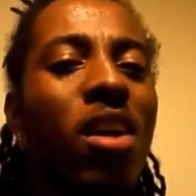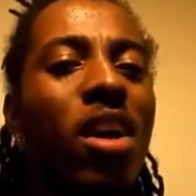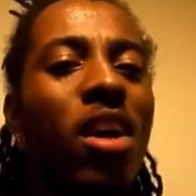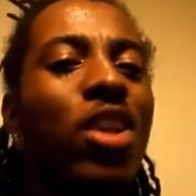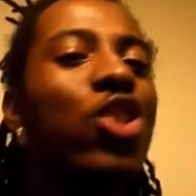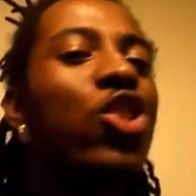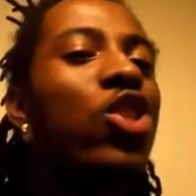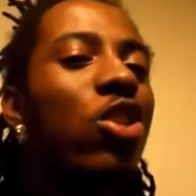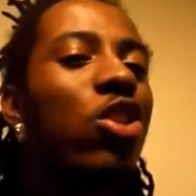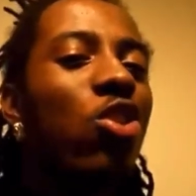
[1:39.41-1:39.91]

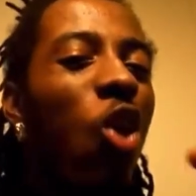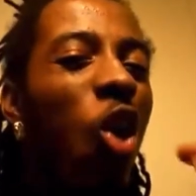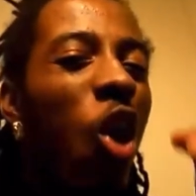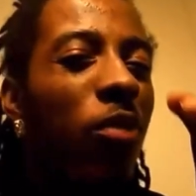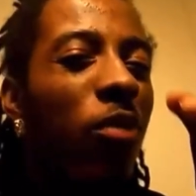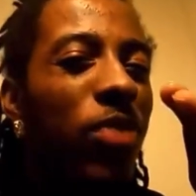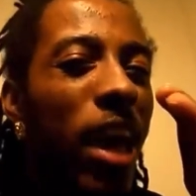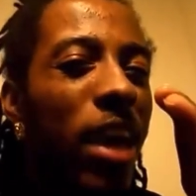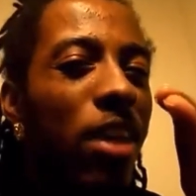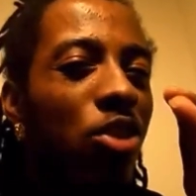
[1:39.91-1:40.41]
just
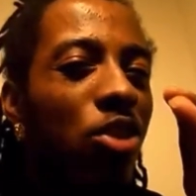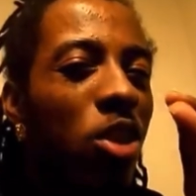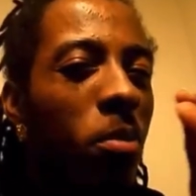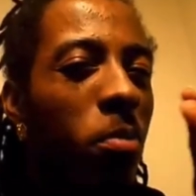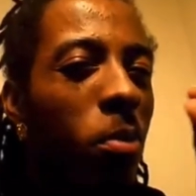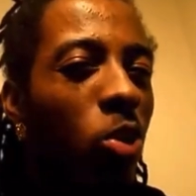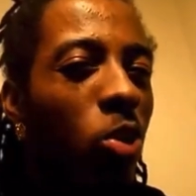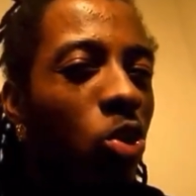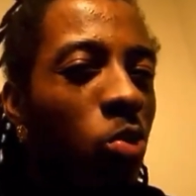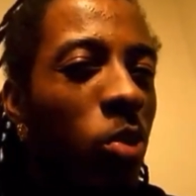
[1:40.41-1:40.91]
off that
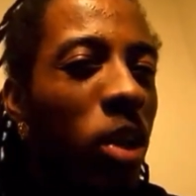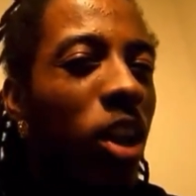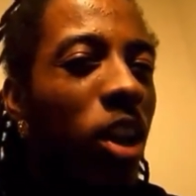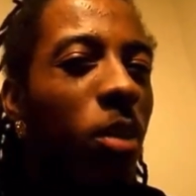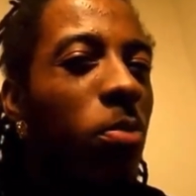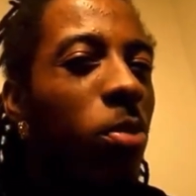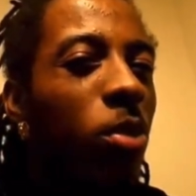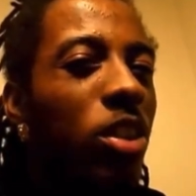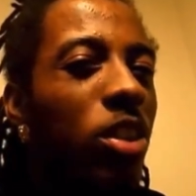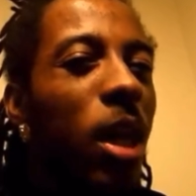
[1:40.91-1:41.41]
simple tweak of
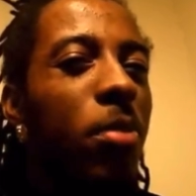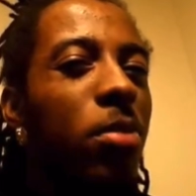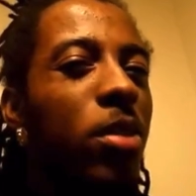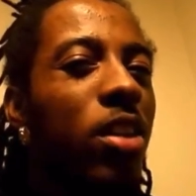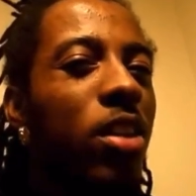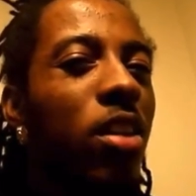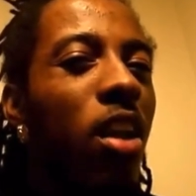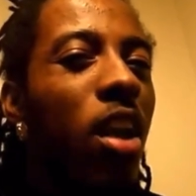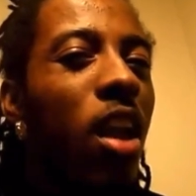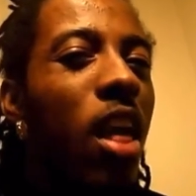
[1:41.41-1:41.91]
perception?